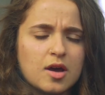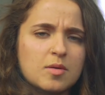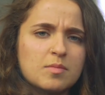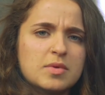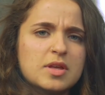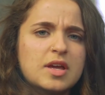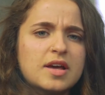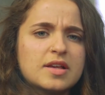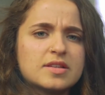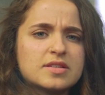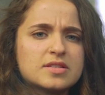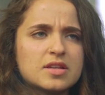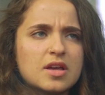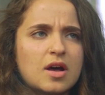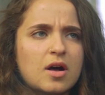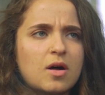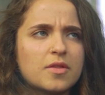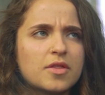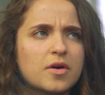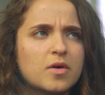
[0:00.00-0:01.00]
Because
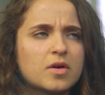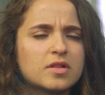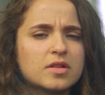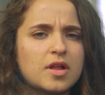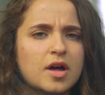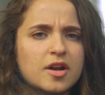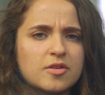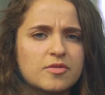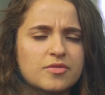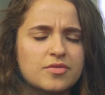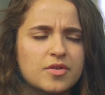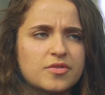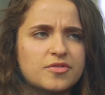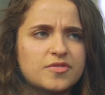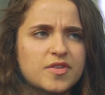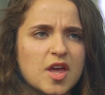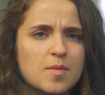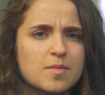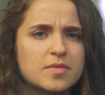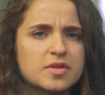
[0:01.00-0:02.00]
although a lot of
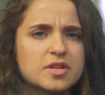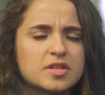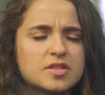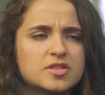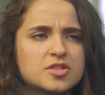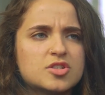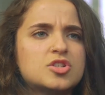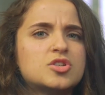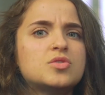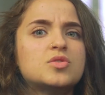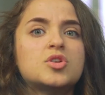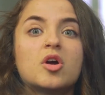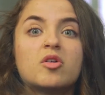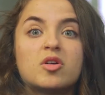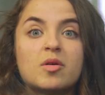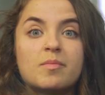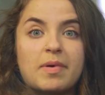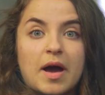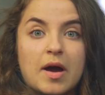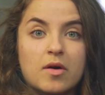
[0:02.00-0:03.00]
families do know
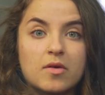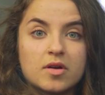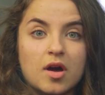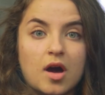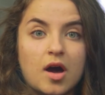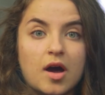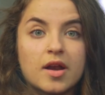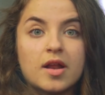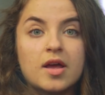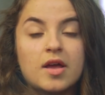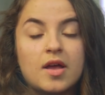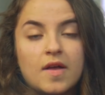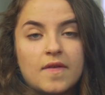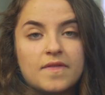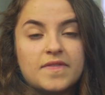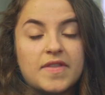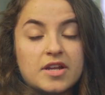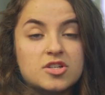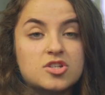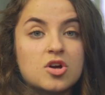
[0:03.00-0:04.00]
about God,
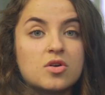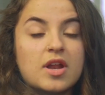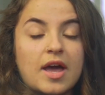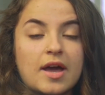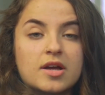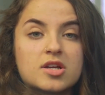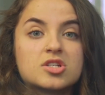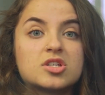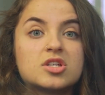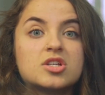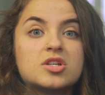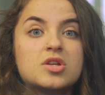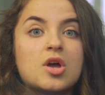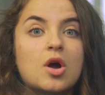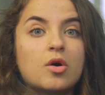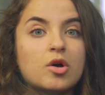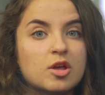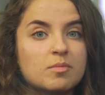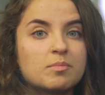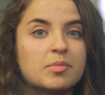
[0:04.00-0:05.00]
they don't actually
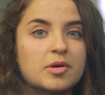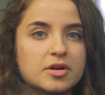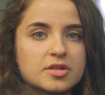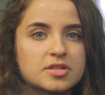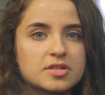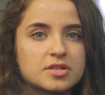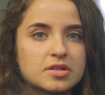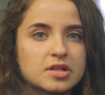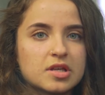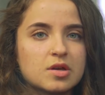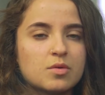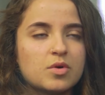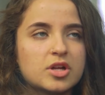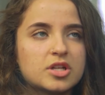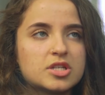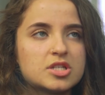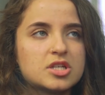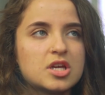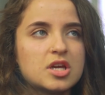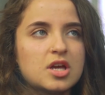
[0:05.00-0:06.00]
know Him personally,
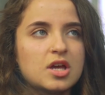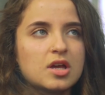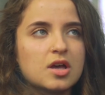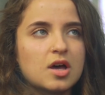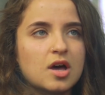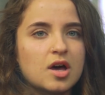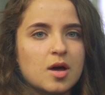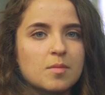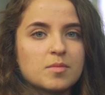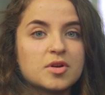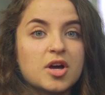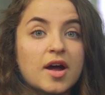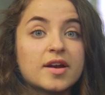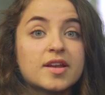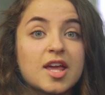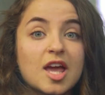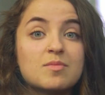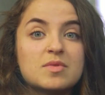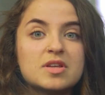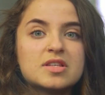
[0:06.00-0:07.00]
which
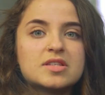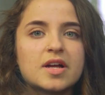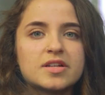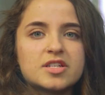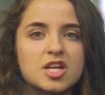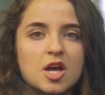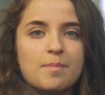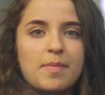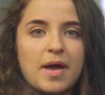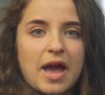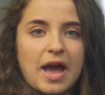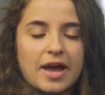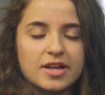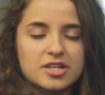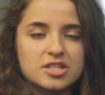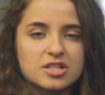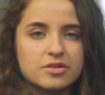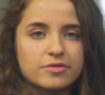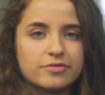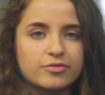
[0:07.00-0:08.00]
God gave me such a
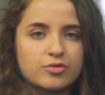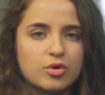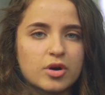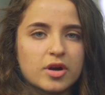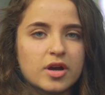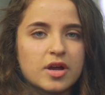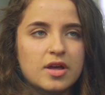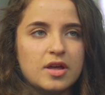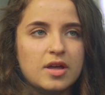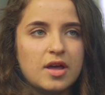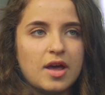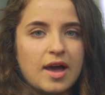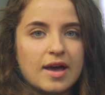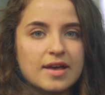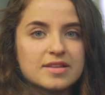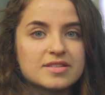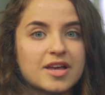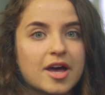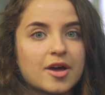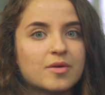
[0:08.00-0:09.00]
passion for
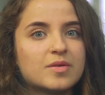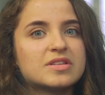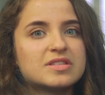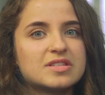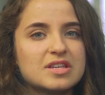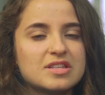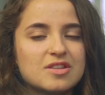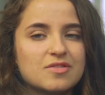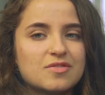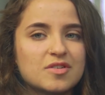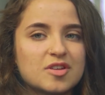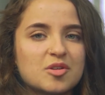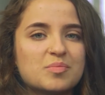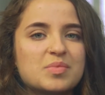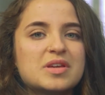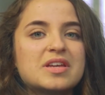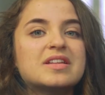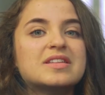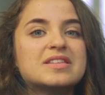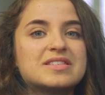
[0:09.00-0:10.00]
as I was in the
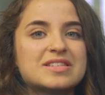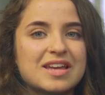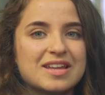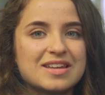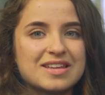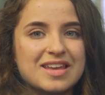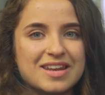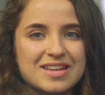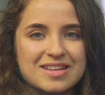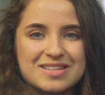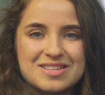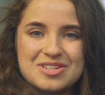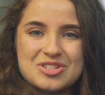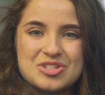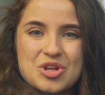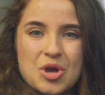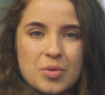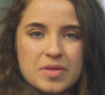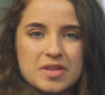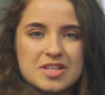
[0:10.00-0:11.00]
Philippines and getting to
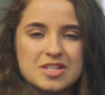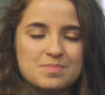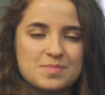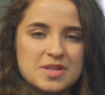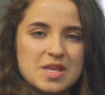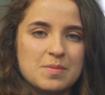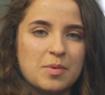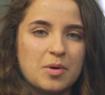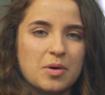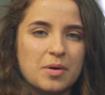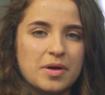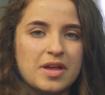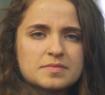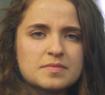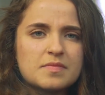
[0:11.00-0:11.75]
know these people.